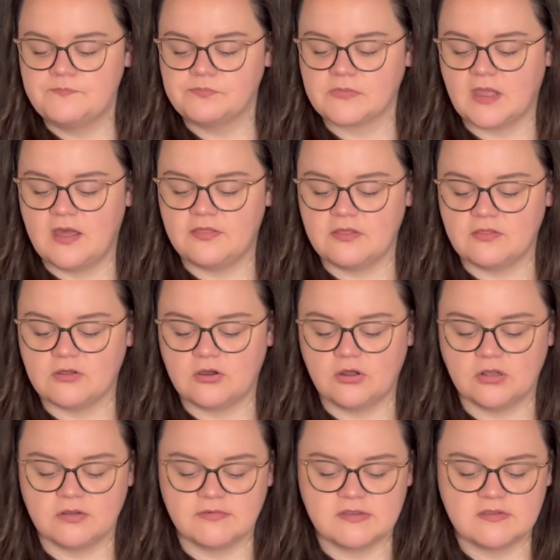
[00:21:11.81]
I think the
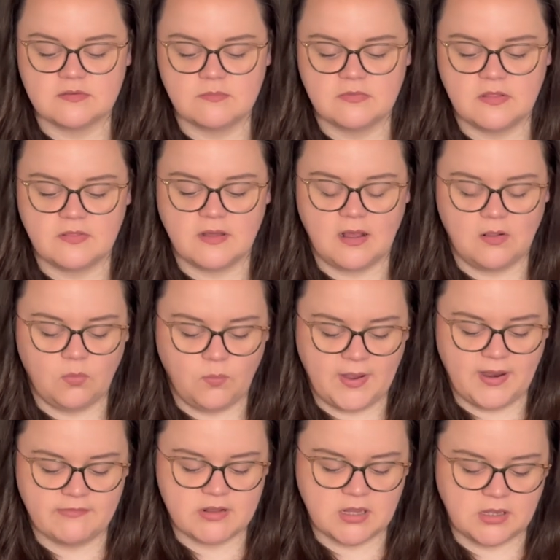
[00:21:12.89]
colour is something that I'll
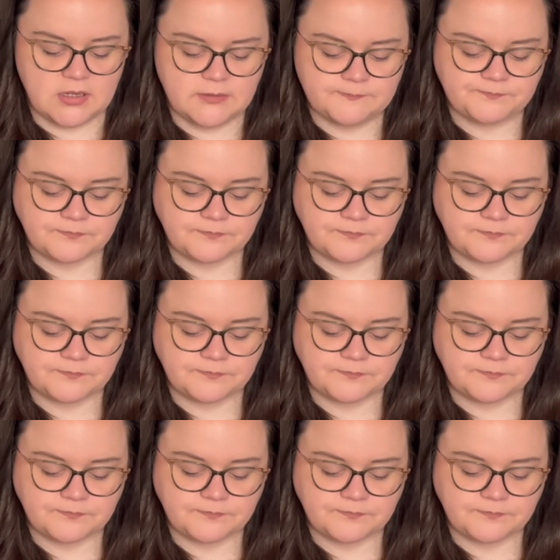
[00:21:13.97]
wear a lot,